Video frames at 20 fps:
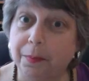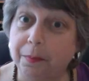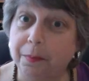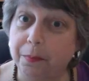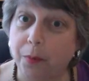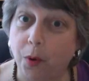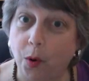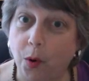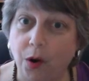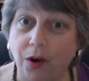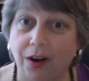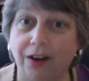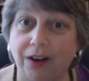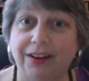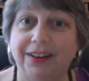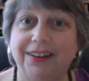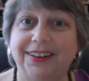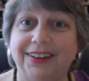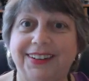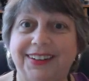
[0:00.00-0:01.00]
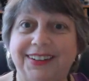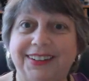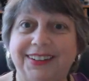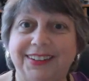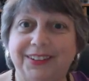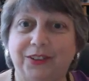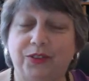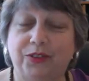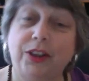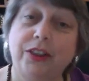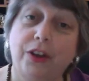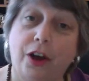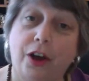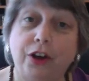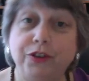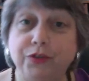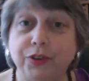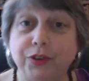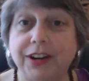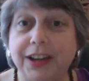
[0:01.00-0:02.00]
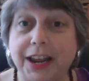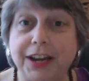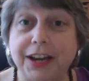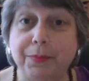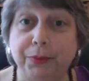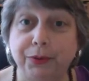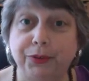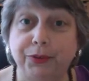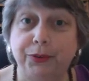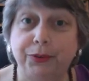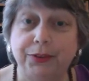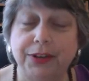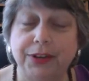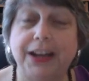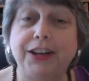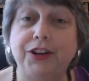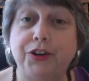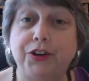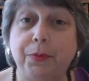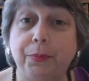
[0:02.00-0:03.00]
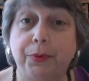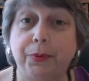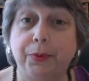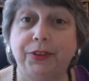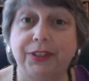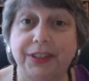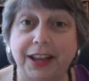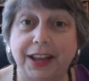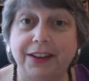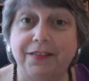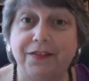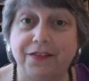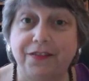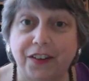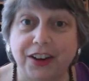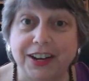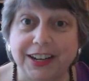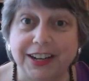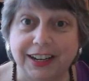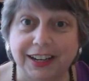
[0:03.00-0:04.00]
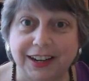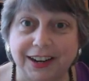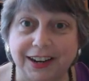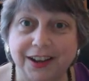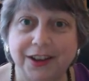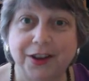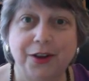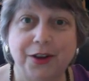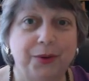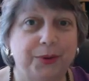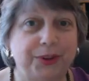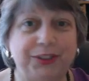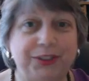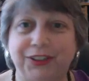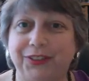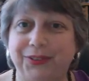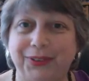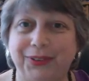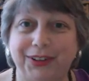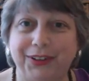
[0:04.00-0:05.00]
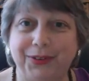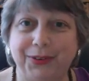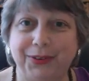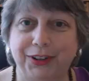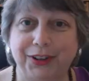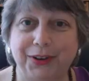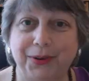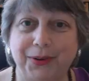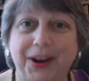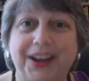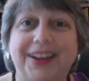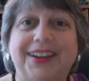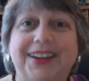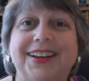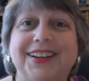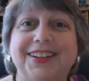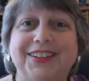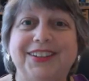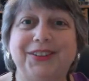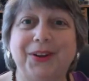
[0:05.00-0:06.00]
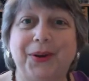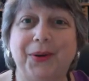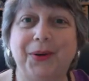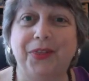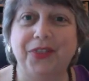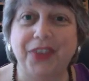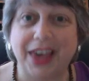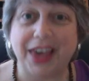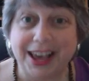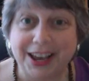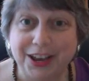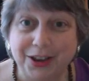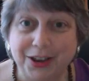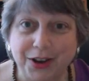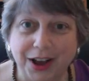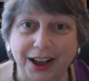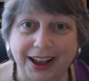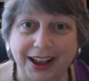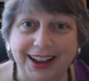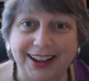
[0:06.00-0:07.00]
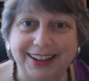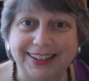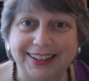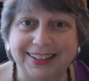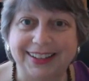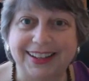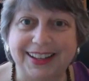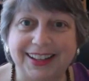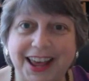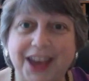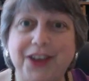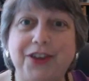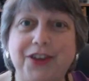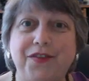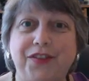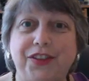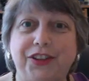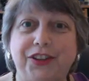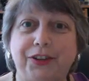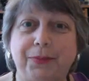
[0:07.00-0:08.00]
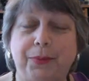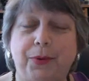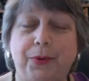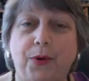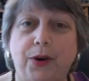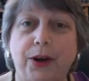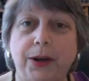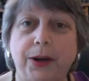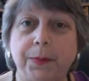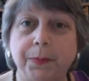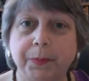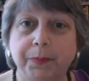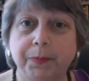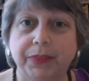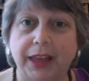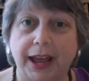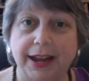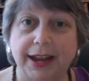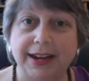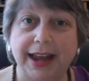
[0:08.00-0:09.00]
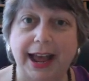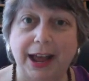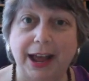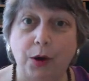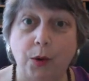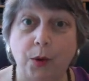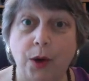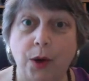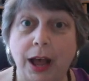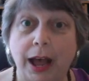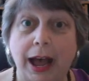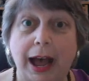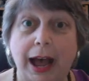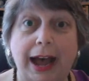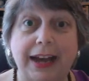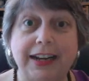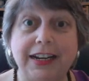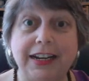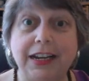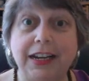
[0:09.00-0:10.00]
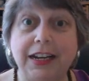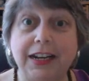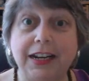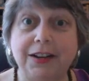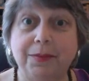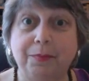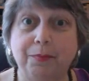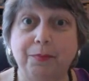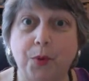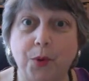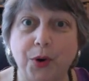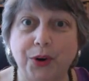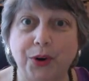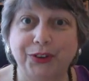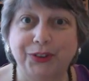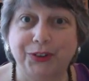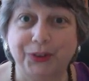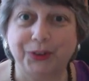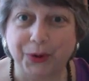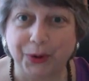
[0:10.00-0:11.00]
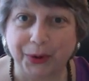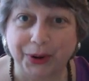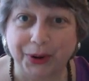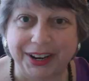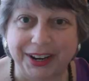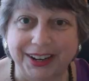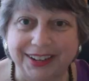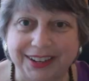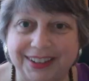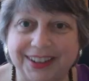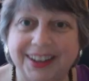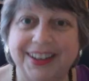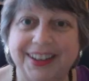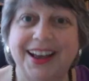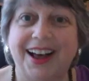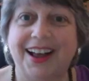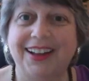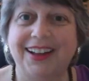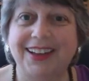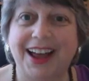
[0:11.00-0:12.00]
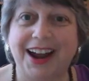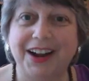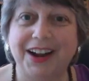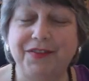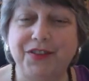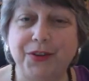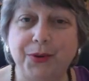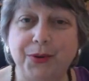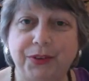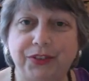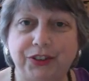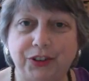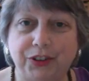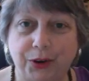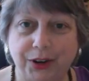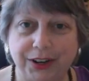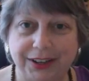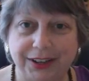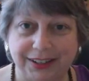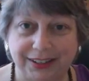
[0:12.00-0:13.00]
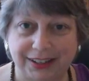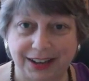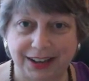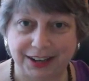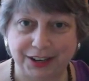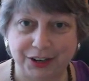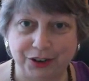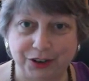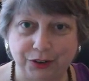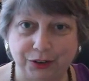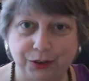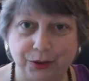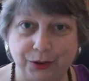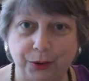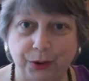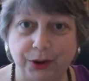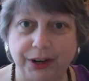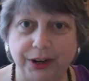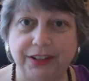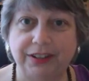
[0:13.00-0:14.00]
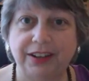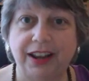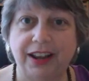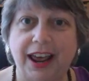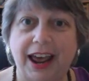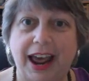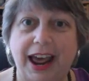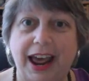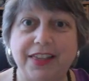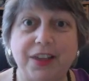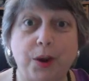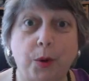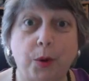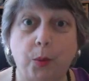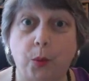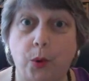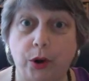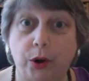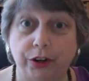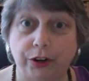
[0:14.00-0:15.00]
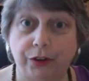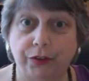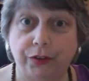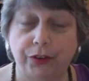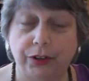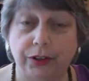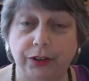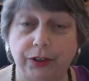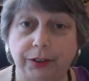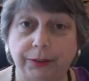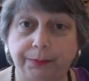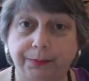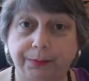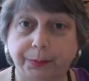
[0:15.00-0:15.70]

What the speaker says: more, or the 192% funded, which is really, really great. So thank you guys. Thank you for the support. And now I need more stories. A lot of you have started to send in your stories, and they're wonderful.